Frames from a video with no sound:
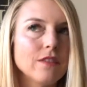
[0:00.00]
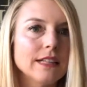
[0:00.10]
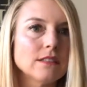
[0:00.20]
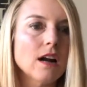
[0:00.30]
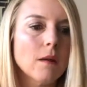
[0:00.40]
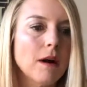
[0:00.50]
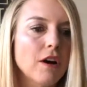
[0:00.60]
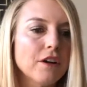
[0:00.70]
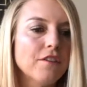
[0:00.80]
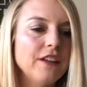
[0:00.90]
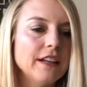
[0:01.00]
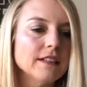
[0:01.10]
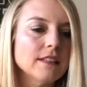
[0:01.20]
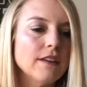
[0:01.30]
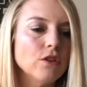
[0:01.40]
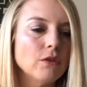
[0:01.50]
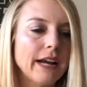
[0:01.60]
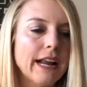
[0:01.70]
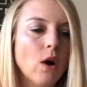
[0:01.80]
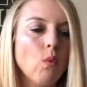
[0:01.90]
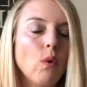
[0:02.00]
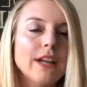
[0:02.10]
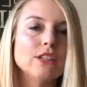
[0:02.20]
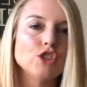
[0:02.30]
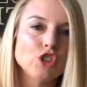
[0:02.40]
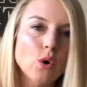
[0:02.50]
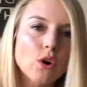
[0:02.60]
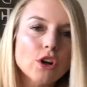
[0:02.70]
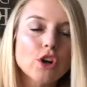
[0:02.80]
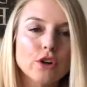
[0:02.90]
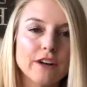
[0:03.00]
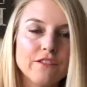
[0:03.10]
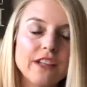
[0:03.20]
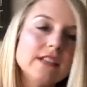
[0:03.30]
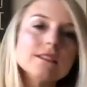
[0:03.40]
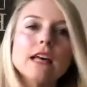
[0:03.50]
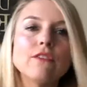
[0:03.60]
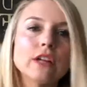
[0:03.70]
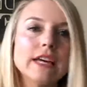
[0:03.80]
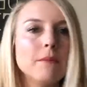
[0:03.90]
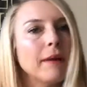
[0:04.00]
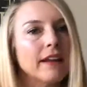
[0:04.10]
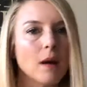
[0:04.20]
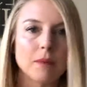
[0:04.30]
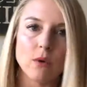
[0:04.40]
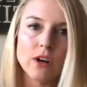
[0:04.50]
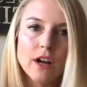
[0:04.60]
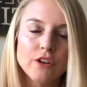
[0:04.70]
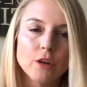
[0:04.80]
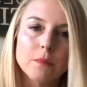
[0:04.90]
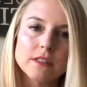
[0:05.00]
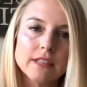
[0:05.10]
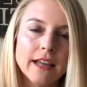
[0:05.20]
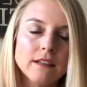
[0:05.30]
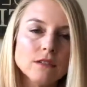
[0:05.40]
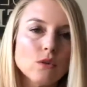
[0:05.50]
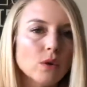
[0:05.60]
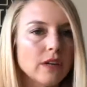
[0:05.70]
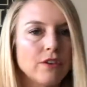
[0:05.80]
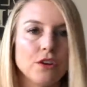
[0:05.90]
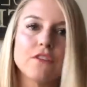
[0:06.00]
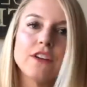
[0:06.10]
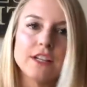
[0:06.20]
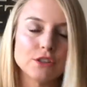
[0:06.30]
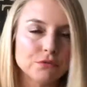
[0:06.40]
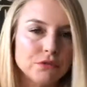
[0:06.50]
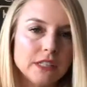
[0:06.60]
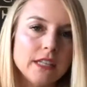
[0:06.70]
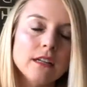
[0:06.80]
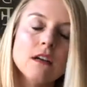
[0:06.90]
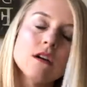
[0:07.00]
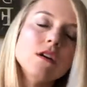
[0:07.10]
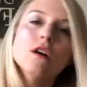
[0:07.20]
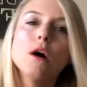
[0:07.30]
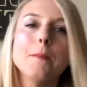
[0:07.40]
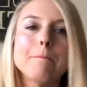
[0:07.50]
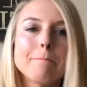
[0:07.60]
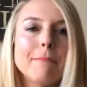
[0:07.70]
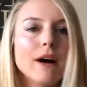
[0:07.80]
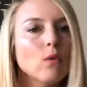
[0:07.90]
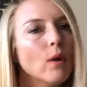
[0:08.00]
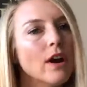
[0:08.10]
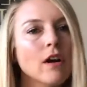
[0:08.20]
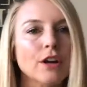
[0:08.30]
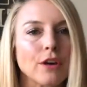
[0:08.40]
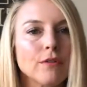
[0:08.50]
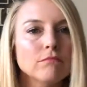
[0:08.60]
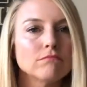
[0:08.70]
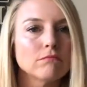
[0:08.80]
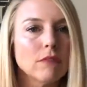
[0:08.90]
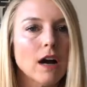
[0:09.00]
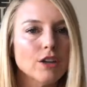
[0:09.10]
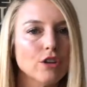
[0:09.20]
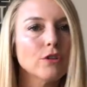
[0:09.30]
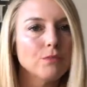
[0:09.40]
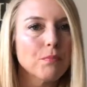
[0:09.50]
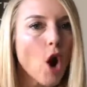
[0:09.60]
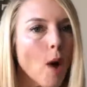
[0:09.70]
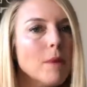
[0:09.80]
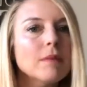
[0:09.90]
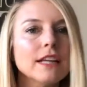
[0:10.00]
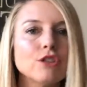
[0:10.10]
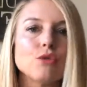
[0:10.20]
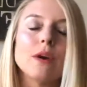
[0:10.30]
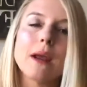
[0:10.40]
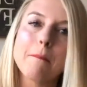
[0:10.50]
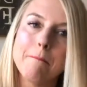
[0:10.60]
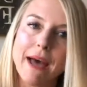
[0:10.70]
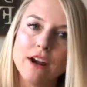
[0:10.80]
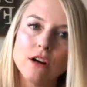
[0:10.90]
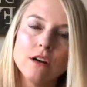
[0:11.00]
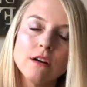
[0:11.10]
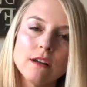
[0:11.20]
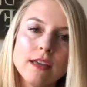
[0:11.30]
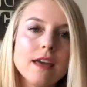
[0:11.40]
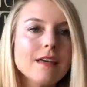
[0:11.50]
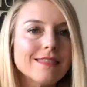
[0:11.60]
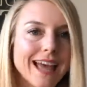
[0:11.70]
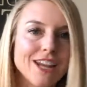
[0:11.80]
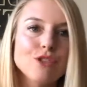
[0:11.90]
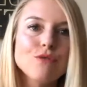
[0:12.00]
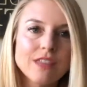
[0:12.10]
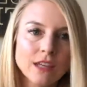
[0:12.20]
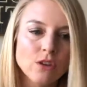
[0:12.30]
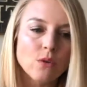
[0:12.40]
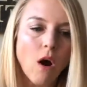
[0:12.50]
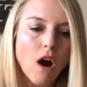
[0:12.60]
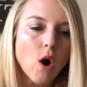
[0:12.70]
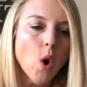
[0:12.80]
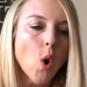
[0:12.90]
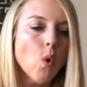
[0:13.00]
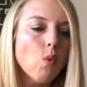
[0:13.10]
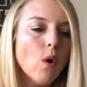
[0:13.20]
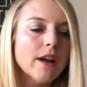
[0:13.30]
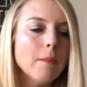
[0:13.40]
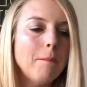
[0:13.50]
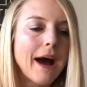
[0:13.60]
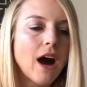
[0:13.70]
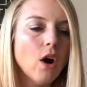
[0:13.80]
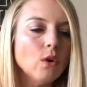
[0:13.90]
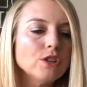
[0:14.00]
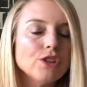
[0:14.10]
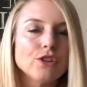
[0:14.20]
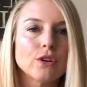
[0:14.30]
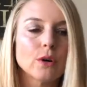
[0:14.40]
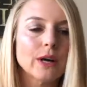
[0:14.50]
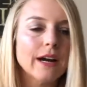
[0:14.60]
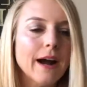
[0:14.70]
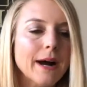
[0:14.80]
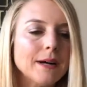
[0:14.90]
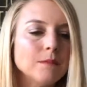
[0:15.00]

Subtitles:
Let's talk about your fitness level right now. What is your current fitness level? It may not be 100% or even your fitness routine, but where are you? You're probably doing better than you think you are. What about your